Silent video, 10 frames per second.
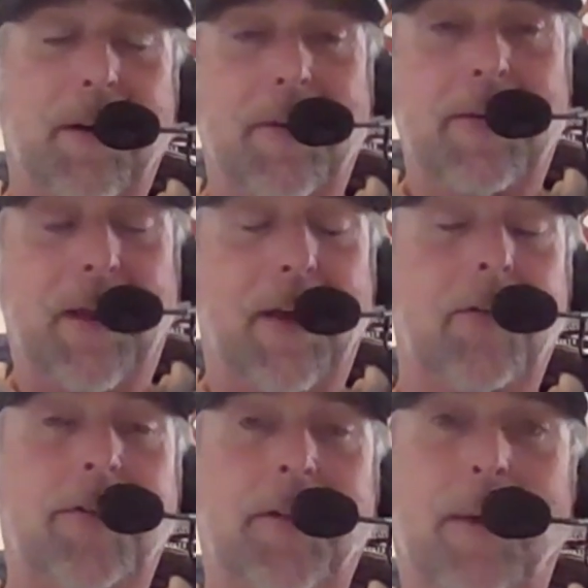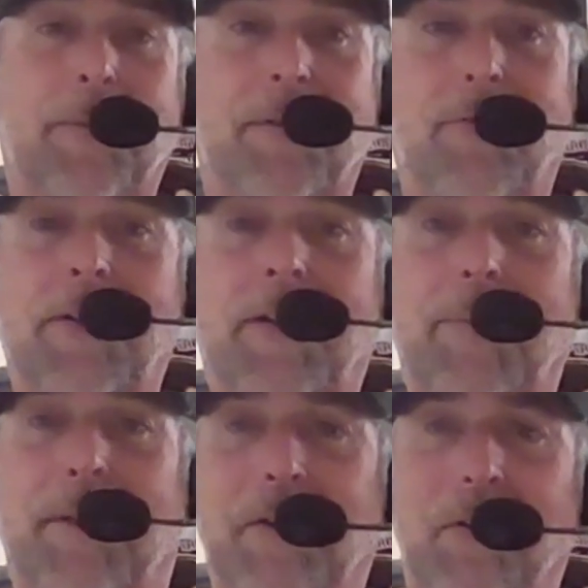good times, fun
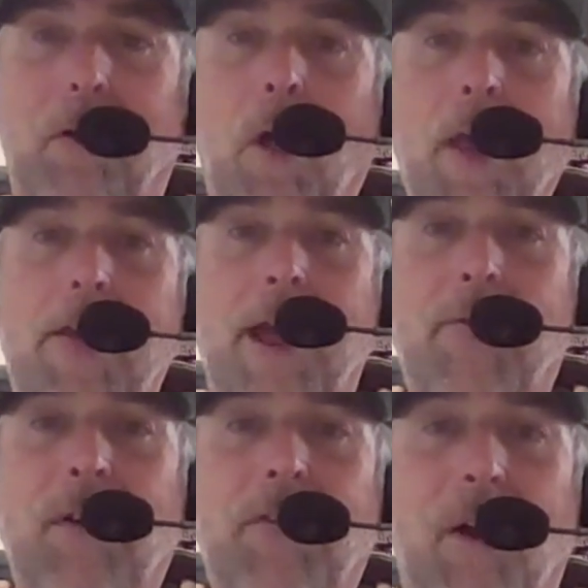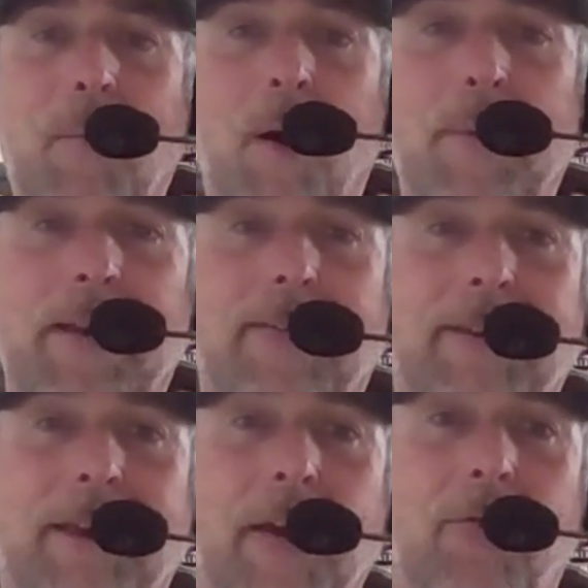times down here. No, never a dull moment in
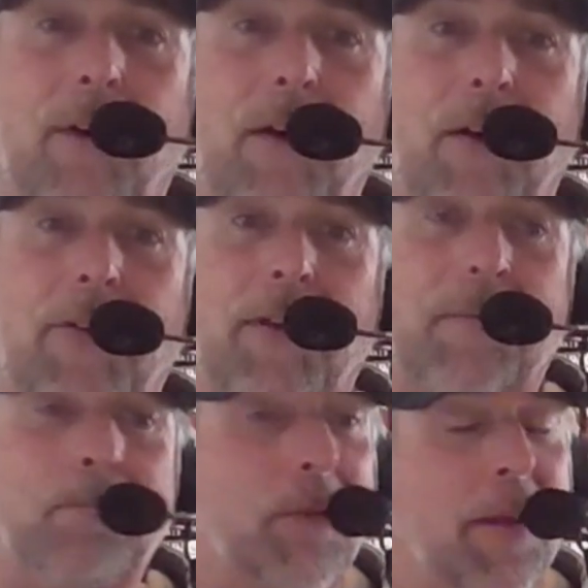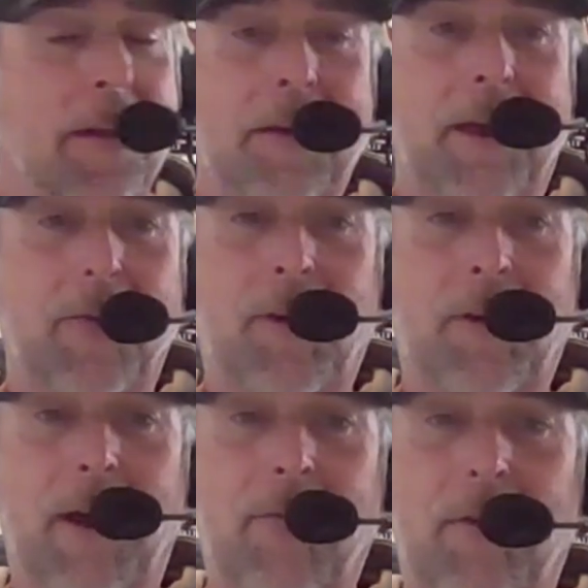Seattle, fellas, and
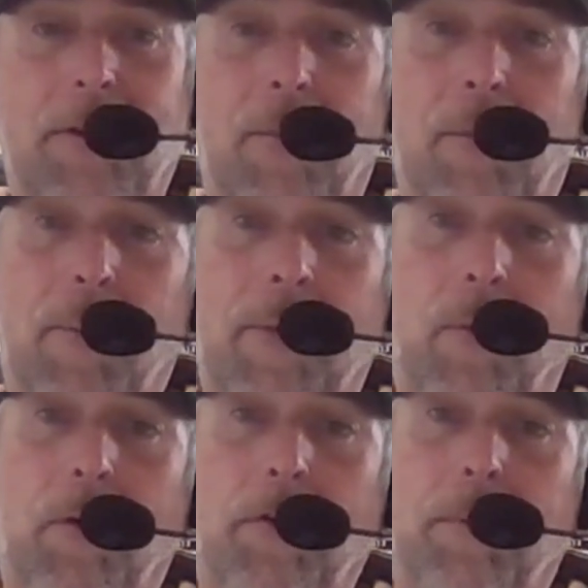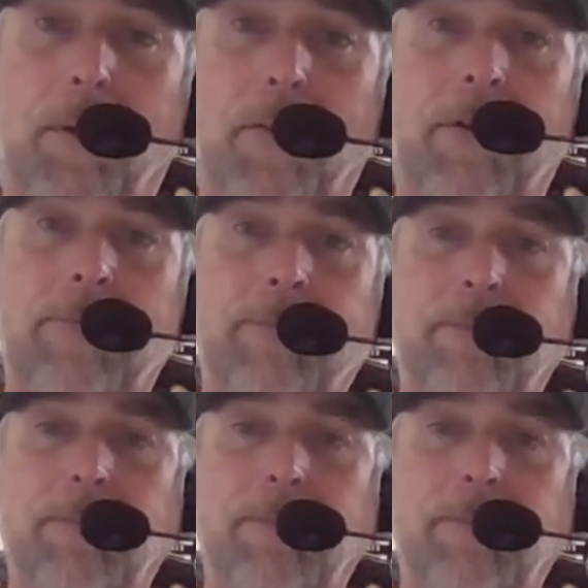never, ever a dull moment in the world of sports.